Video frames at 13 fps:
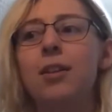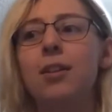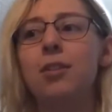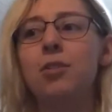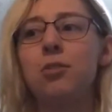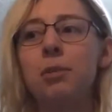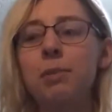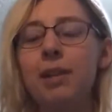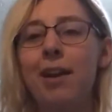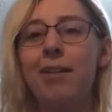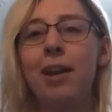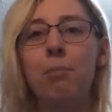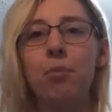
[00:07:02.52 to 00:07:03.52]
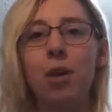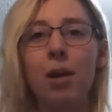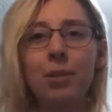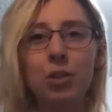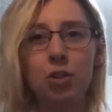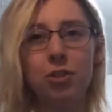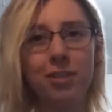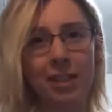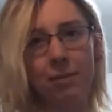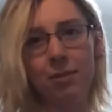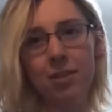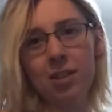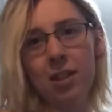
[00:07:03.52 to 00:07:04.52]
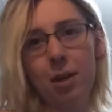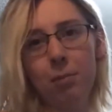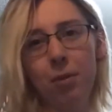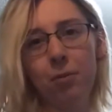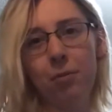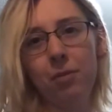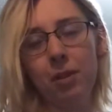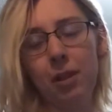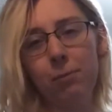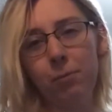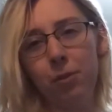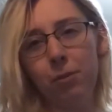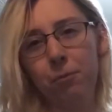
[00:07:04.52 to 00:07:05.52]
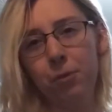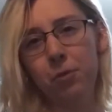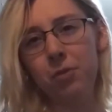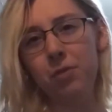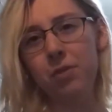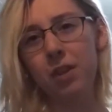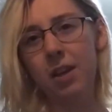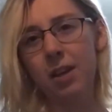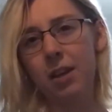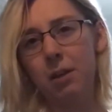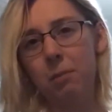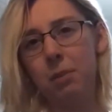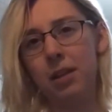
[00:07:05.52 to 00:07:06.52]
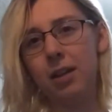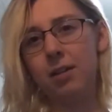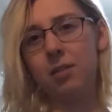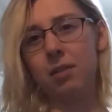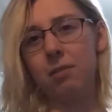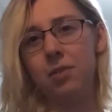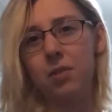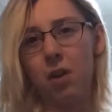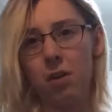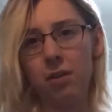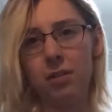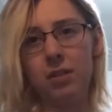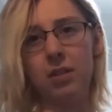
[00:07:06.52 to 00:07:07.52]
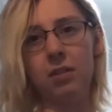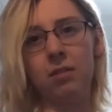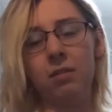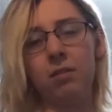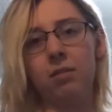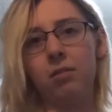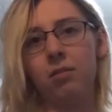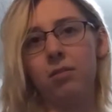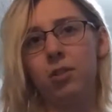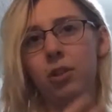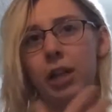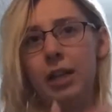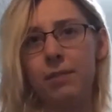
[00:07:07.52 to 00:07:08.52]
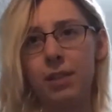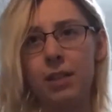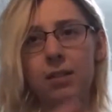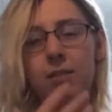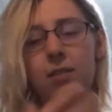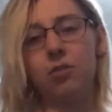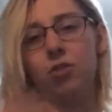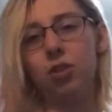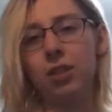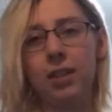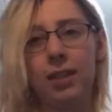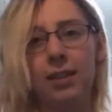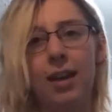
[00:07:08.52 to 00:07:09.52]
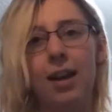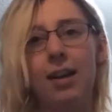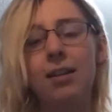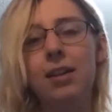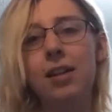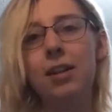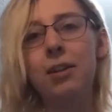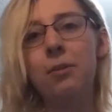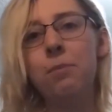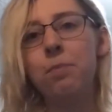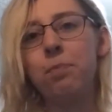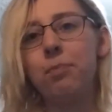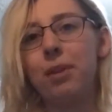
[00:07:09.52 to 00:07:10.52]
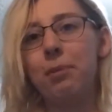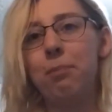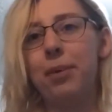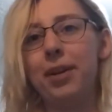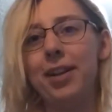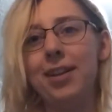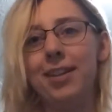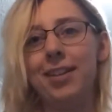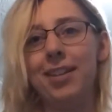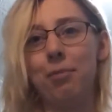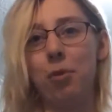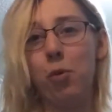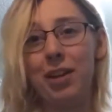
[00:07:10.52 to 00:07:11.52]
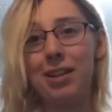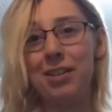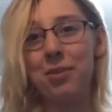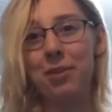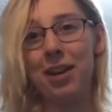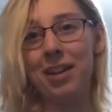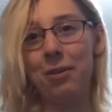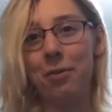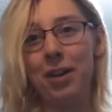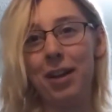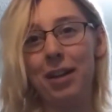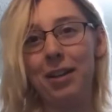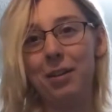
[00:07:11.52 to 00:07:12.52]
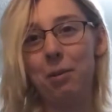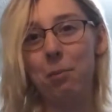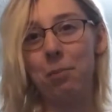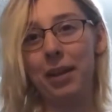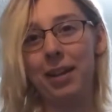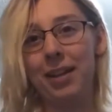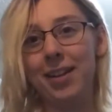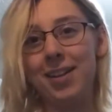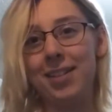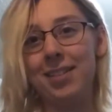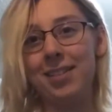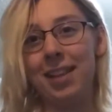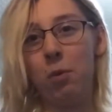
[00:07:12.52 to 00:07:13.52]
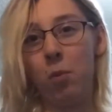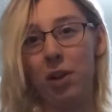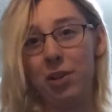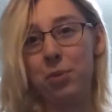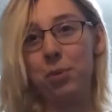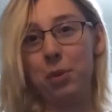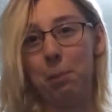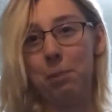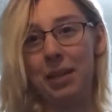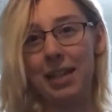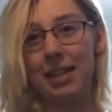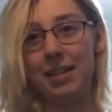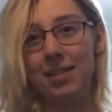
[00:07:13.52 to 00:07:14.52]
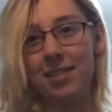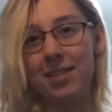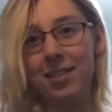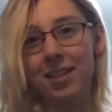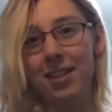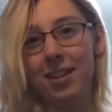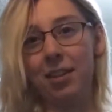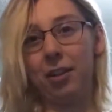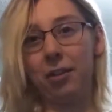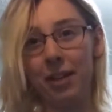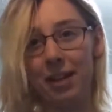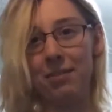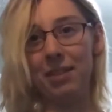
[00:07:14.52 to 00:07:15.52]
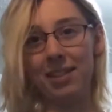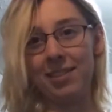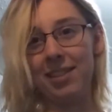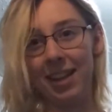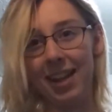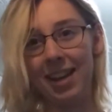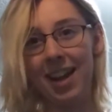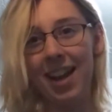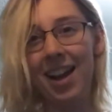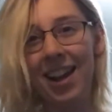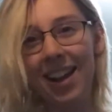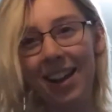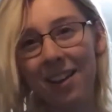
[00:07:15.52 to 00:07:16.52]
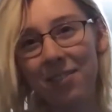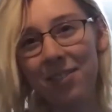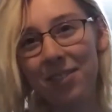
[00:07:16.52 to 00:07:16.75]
screaming out. I probably shouldn't give in to comfort foods because of salt and cravings and shit like that, but I'm going to anyway because I want to appease the cravings that I have.